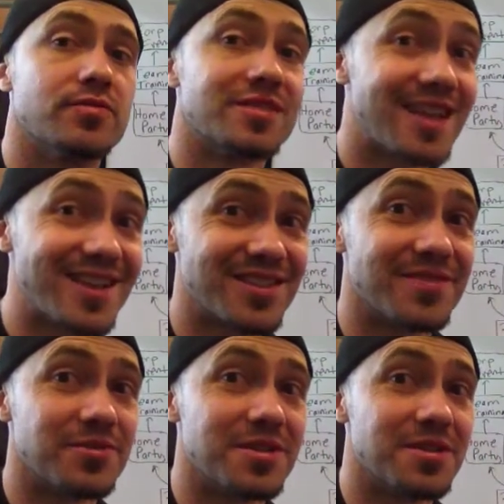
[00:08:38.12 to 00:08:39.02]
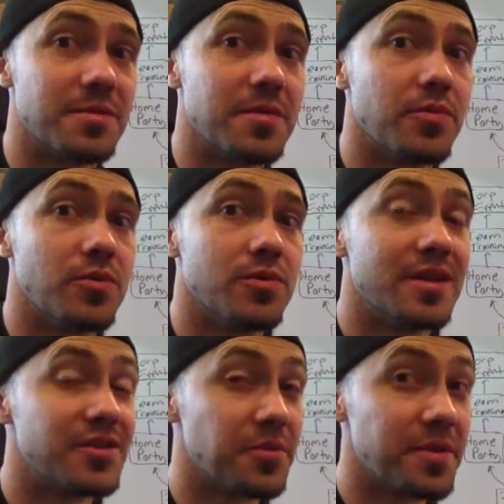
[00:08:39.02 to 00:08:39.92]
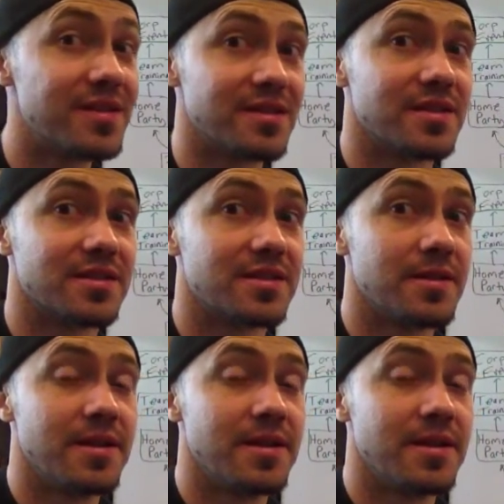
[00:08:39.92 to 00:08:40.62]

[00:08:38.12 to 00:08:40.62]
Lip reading: retention with these people in your business